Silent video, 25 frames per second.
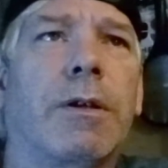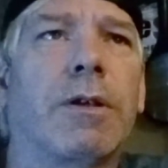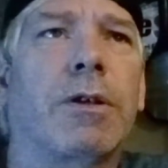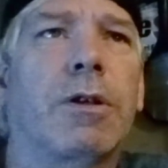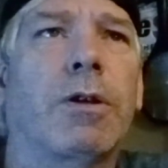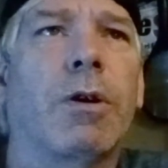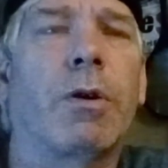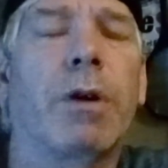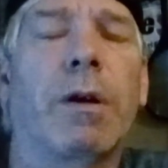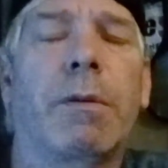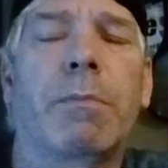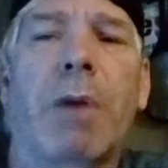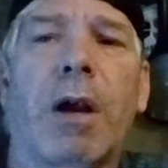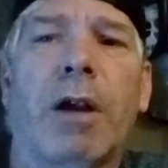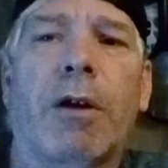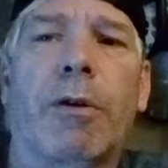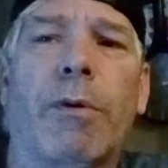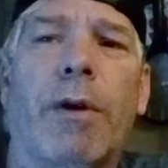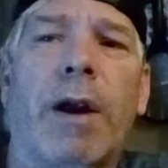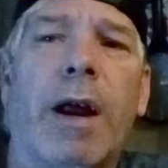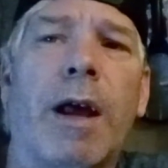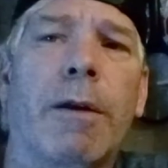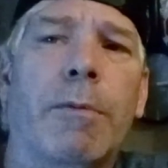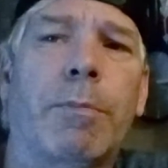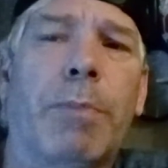and so did my
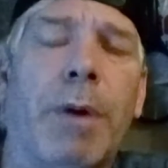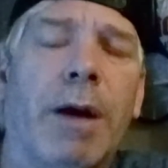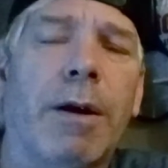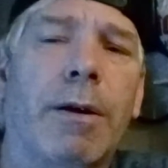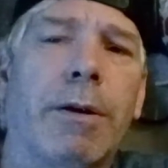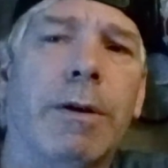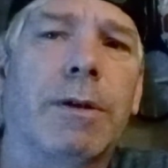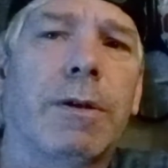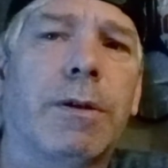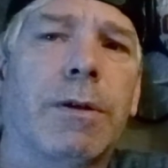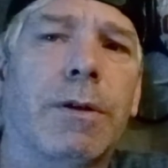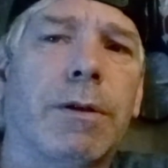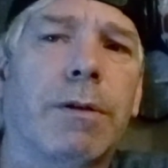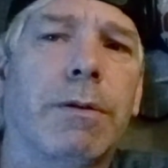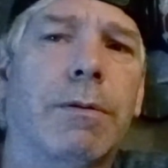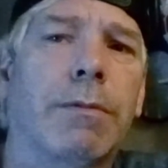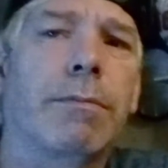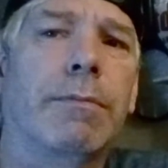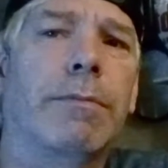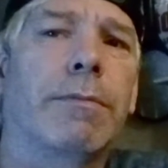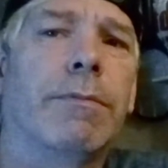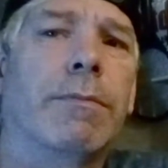grandparents